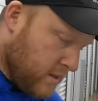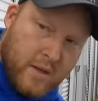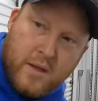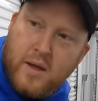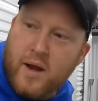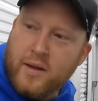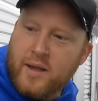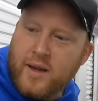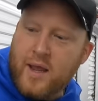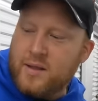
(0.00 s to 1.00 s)
I
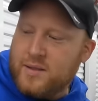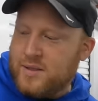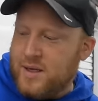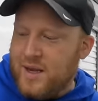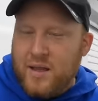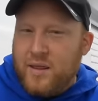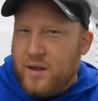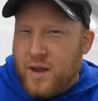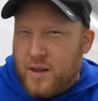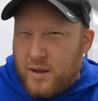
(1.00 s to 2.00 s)
can't see
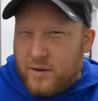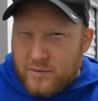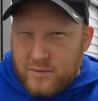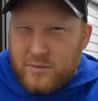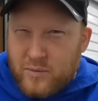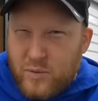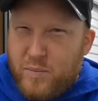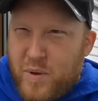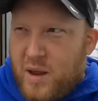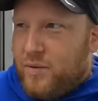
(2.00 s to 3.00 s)
anything yet that
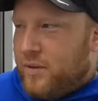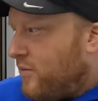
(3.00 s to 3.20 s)
would pay for the